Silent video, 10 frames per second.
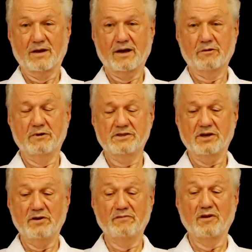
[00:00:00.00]
I
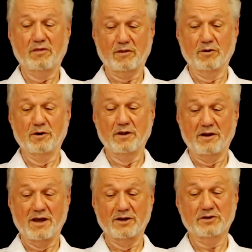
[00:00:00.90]
received the third
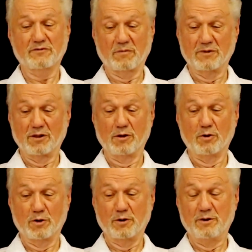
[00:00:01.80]
Adesh from the
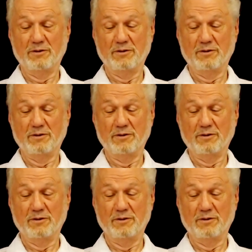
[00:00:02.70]
Lord,